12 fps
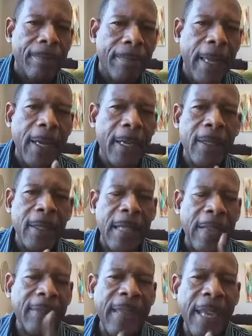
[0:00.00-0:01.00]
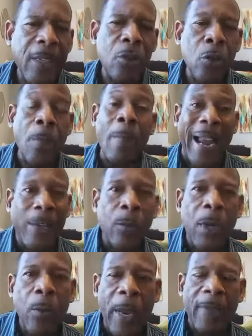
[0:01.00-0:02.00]
That is that thing that you might
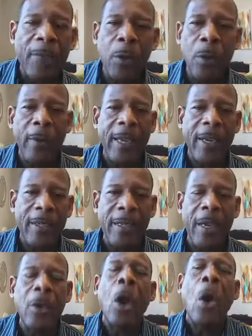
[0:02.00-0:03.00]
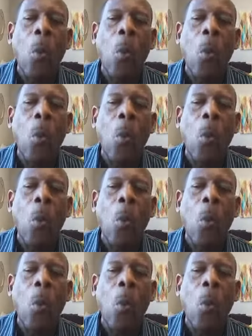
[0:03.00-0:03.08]
regret if you don't get it done.